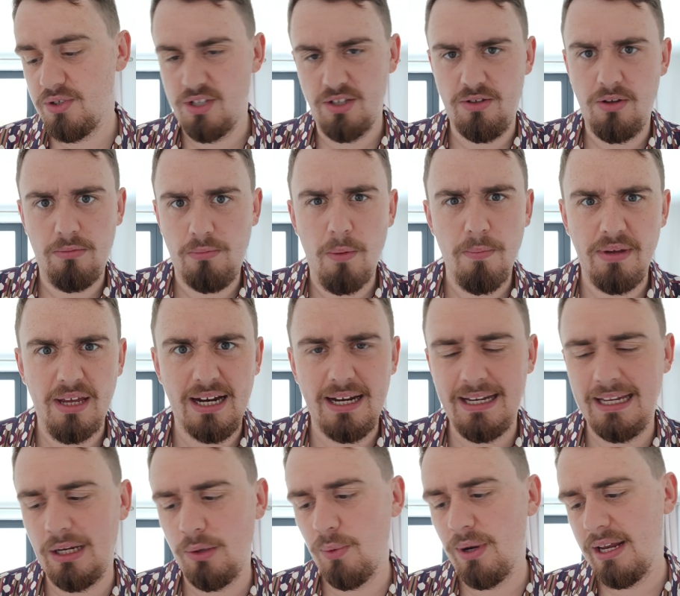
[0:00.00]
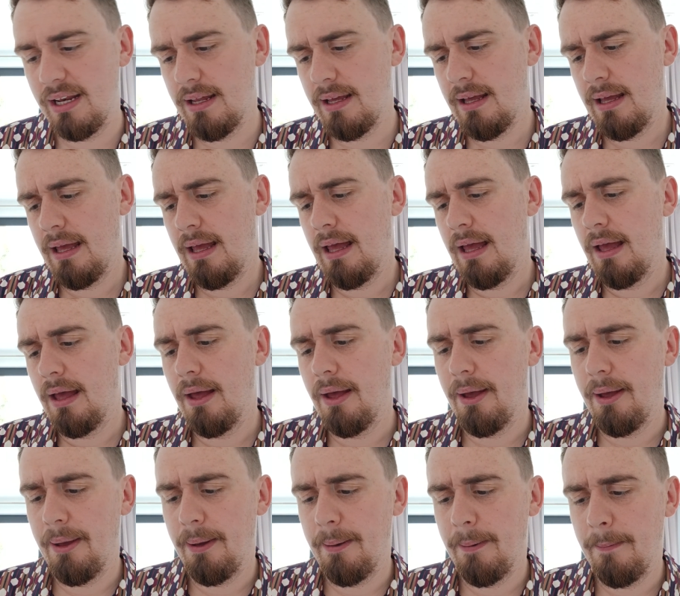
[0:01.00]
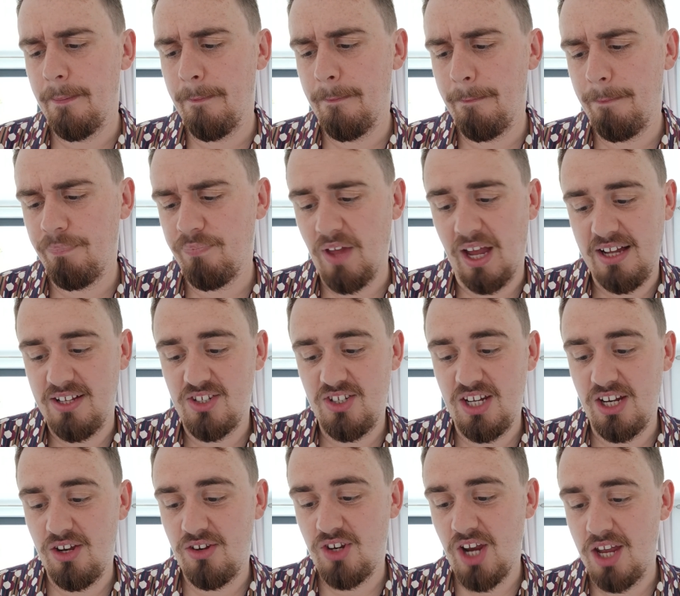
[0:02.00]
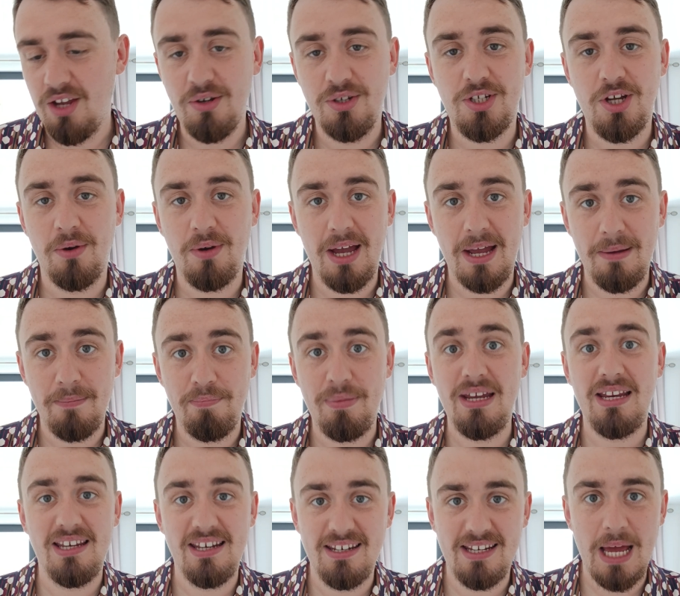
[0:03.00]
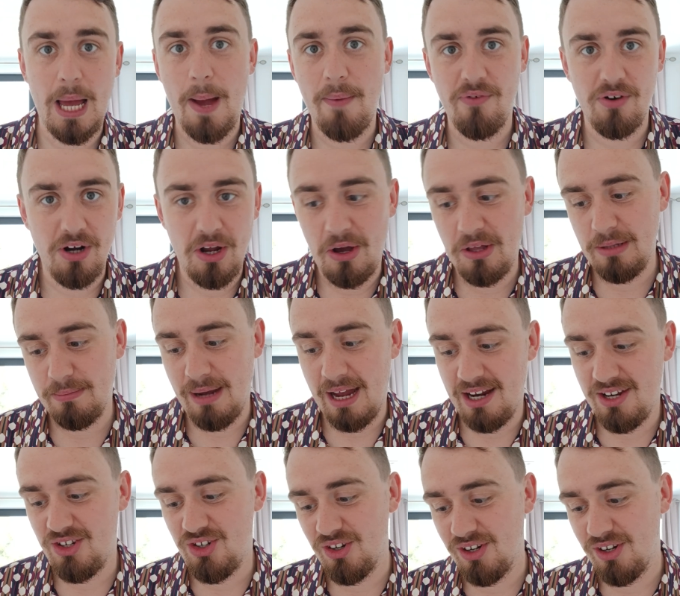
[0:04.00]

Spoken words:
It's not going to be a clean win. I can see Jey Uso getting beaten down for a lot of the match,